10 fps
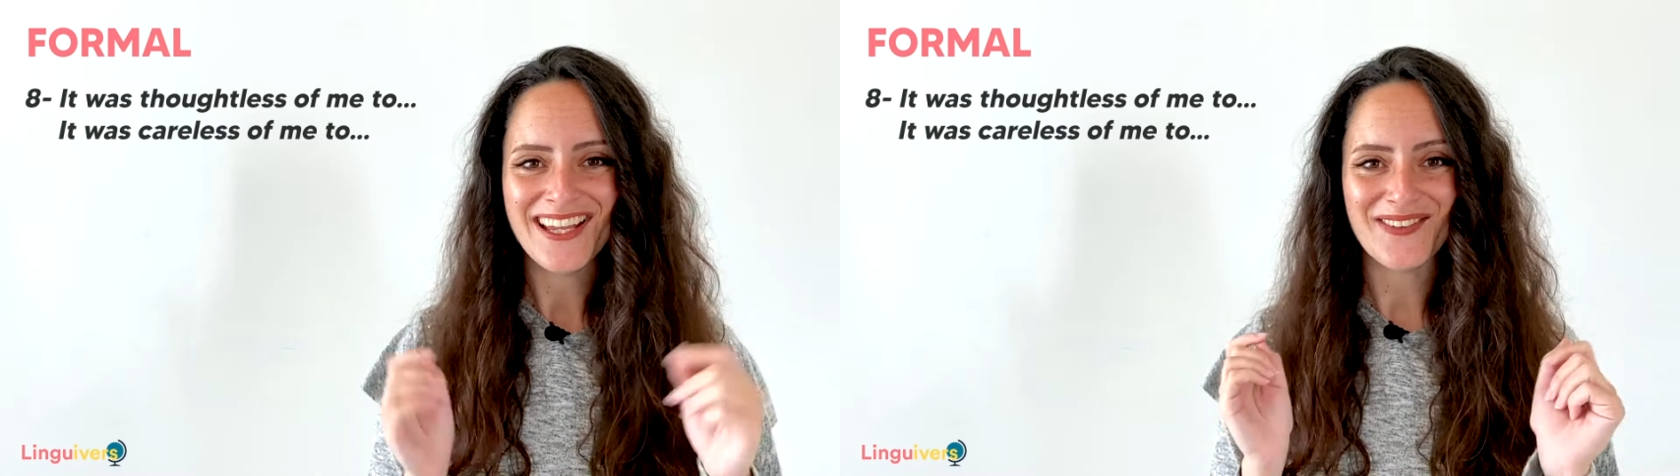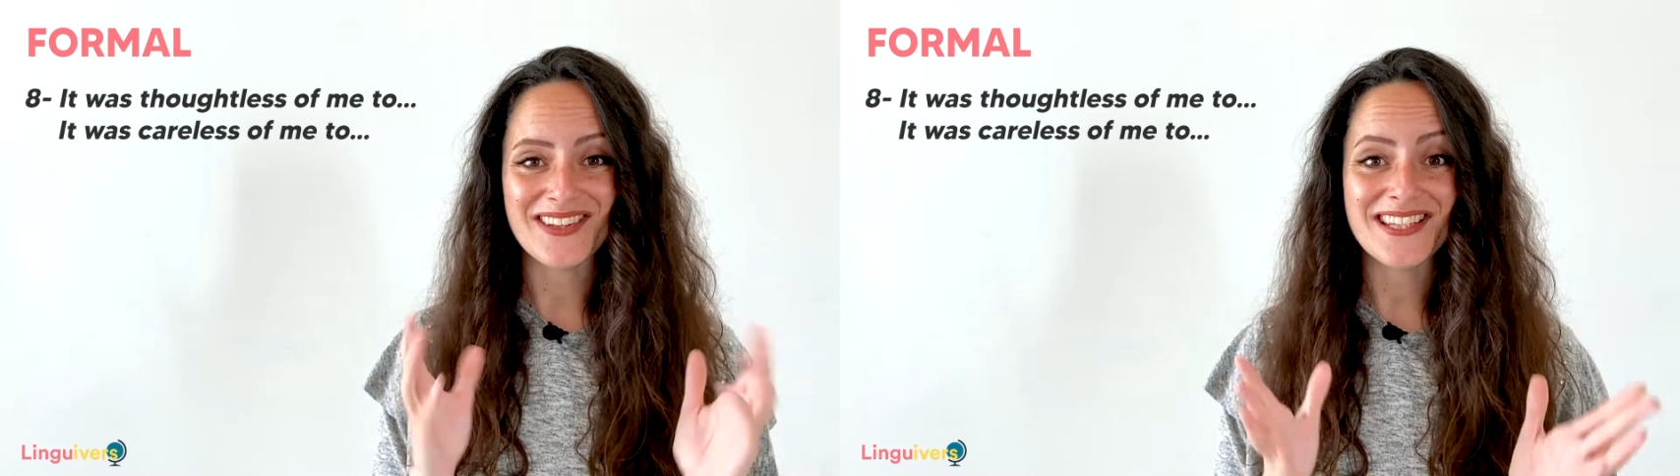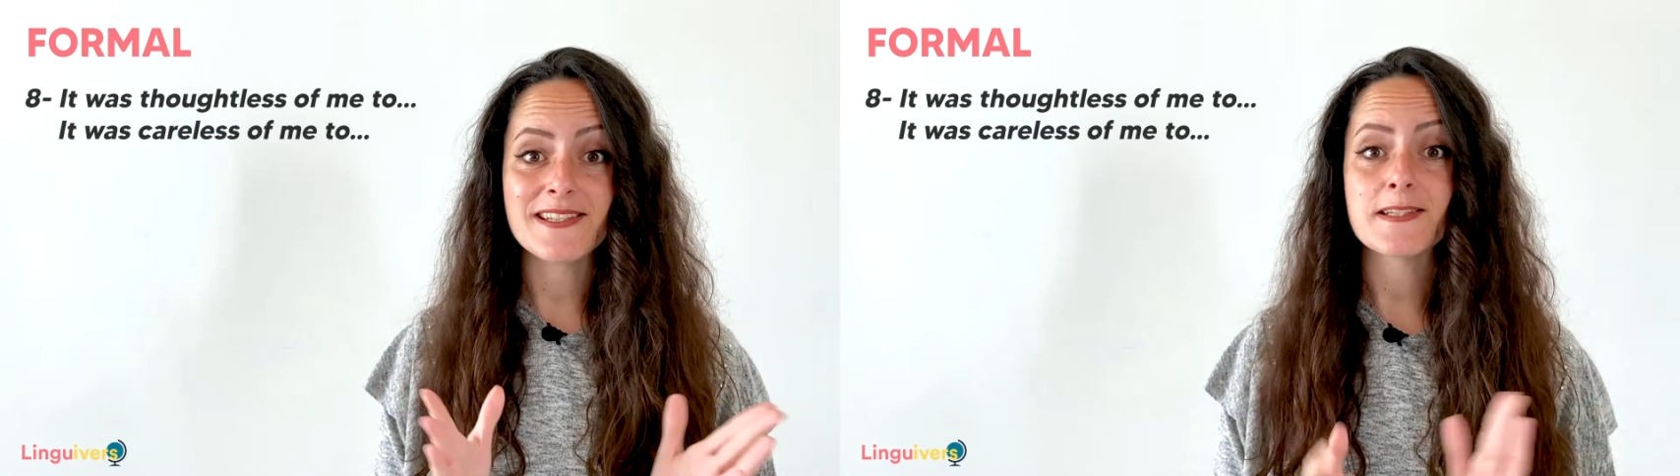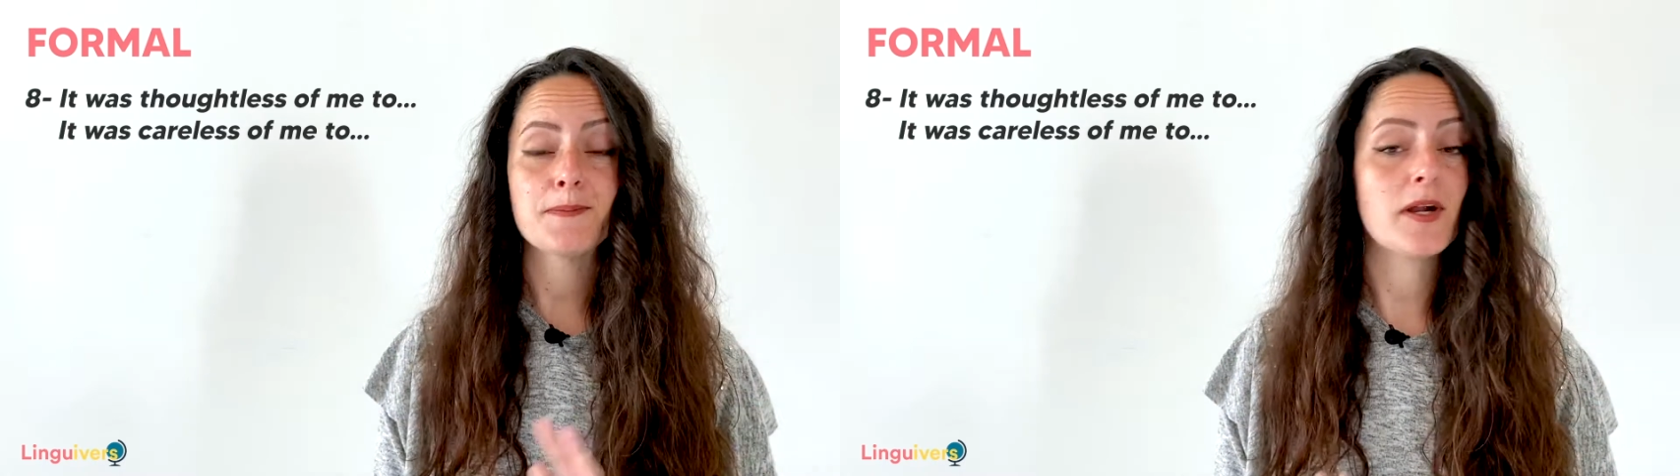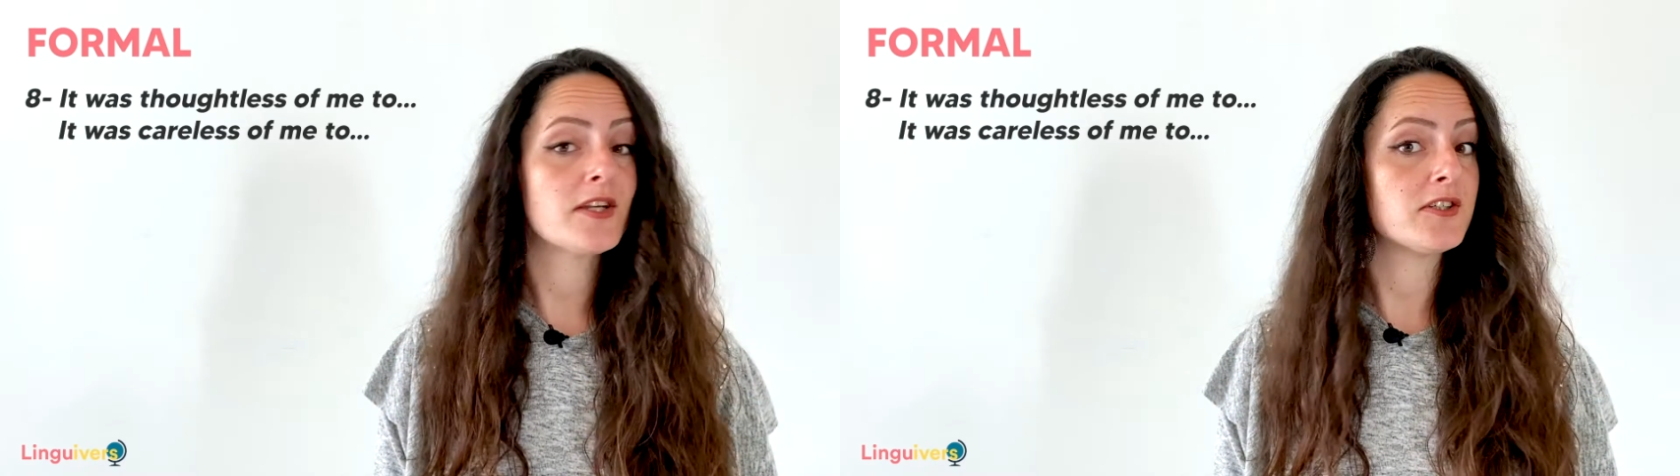With these
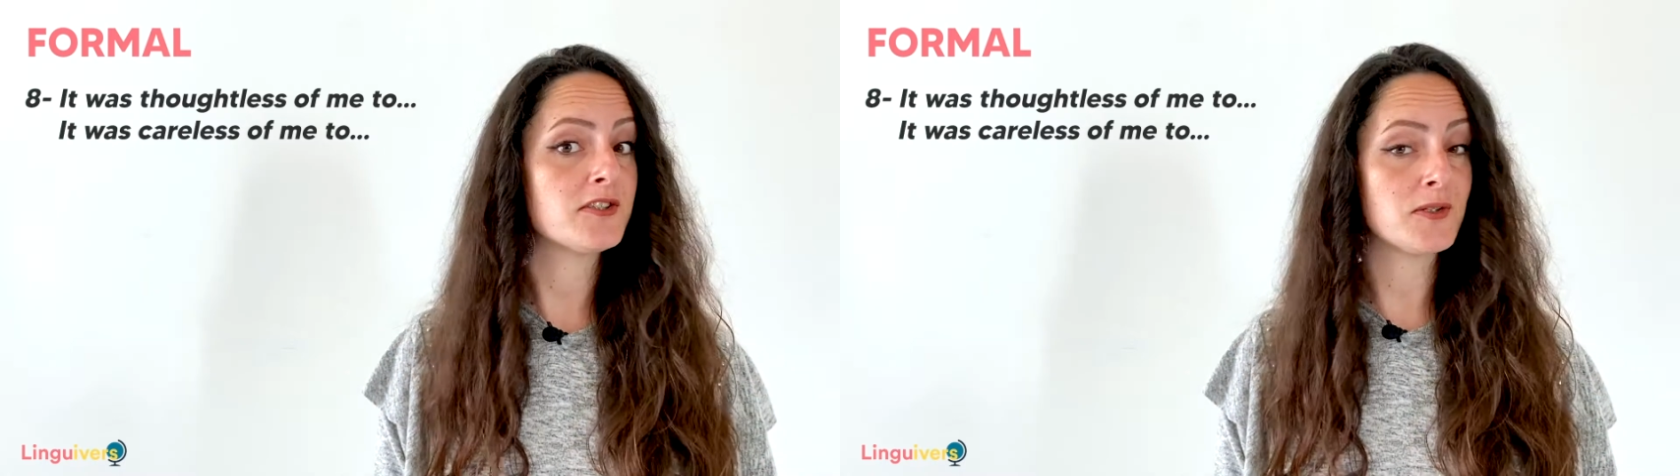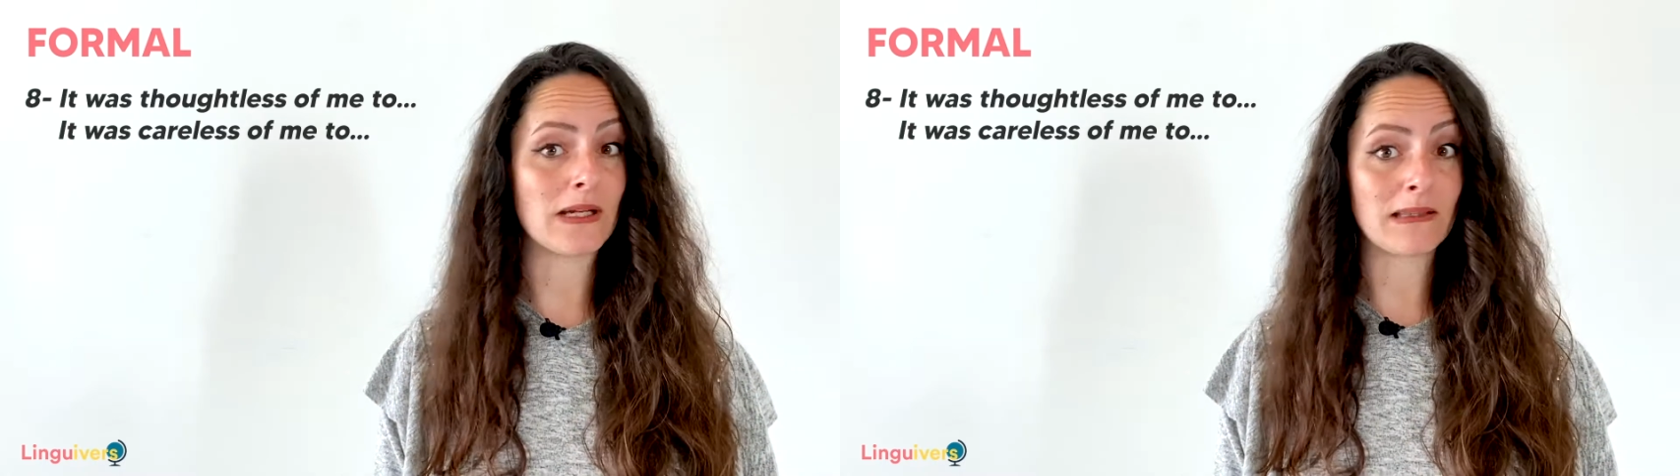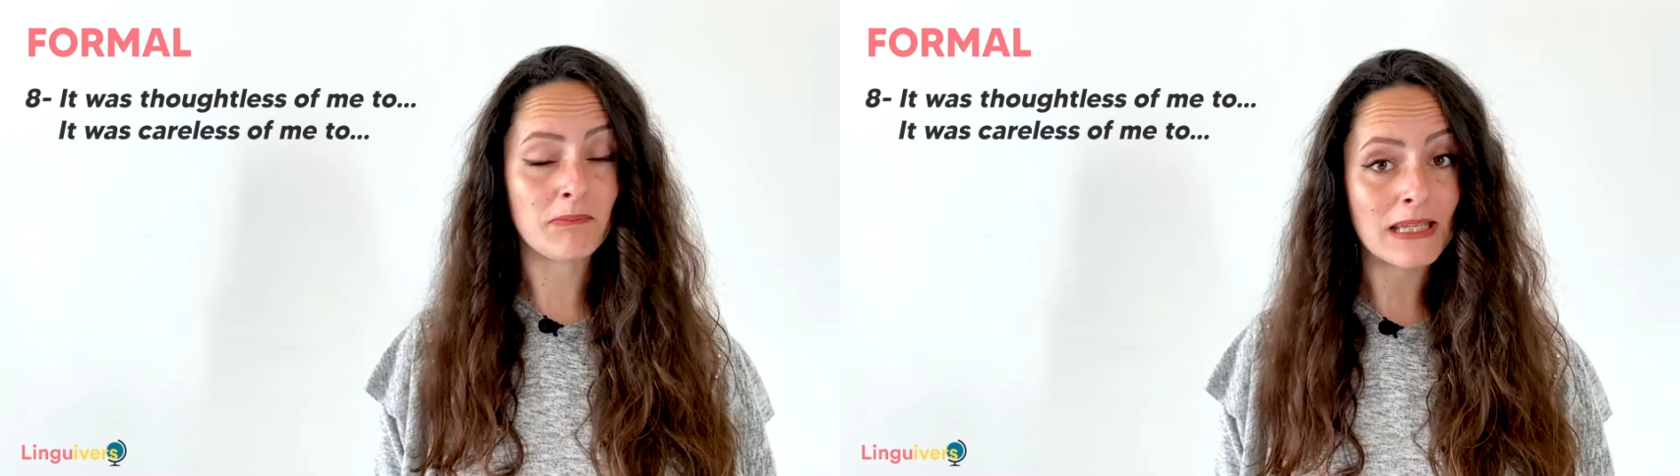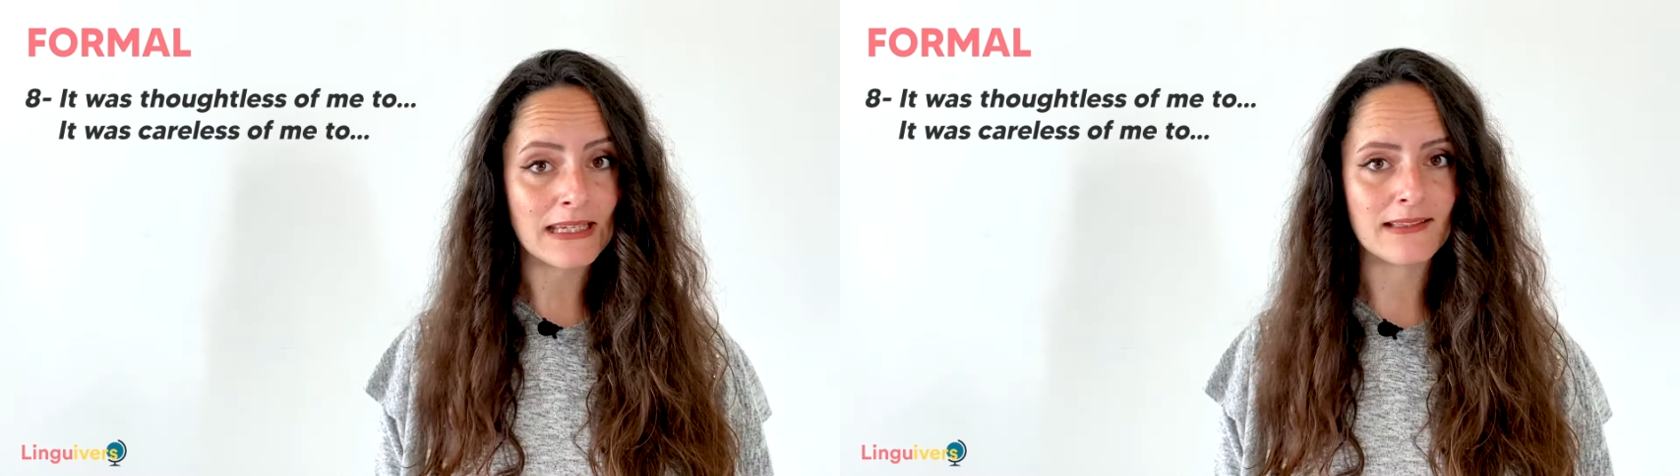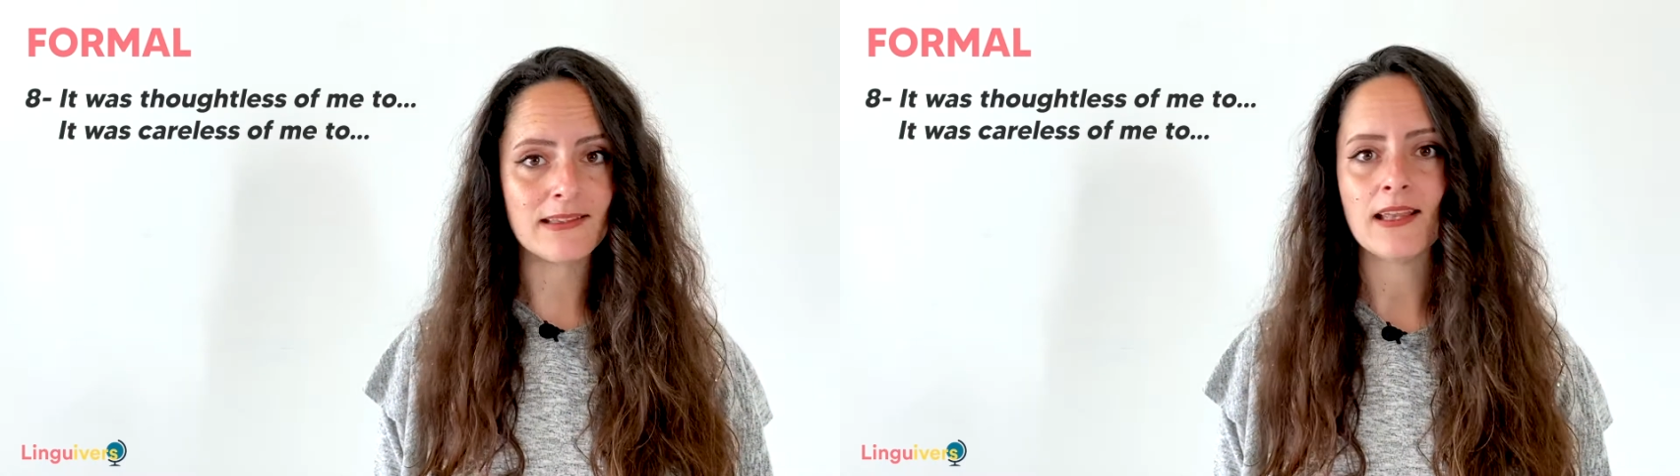expressions, you
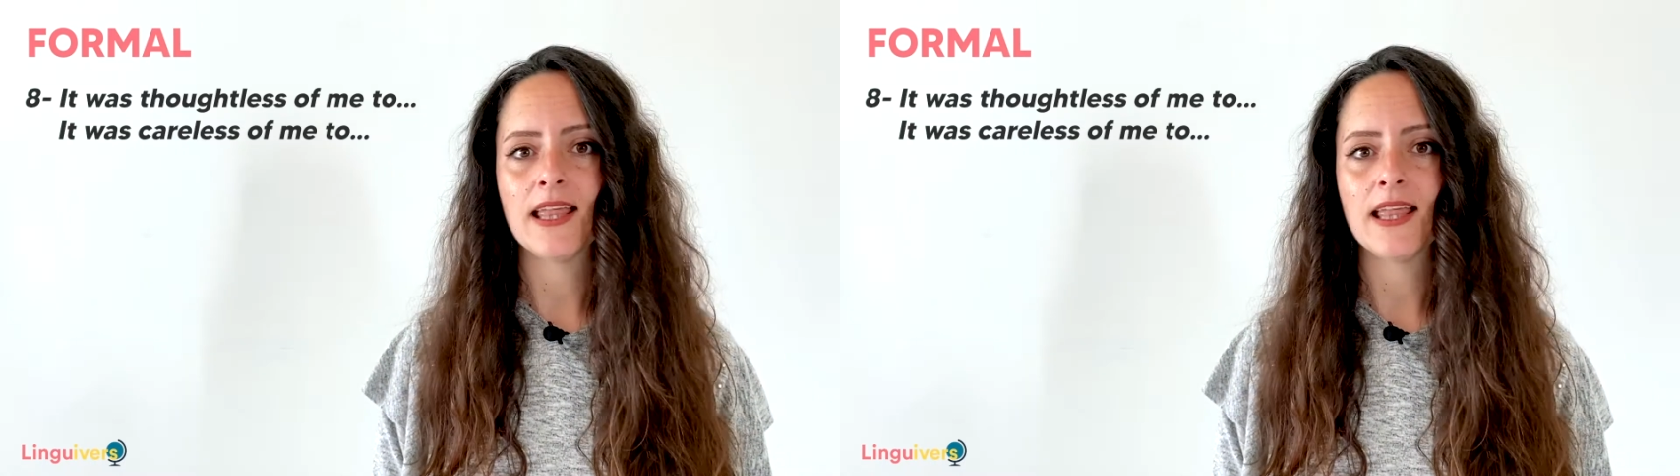admit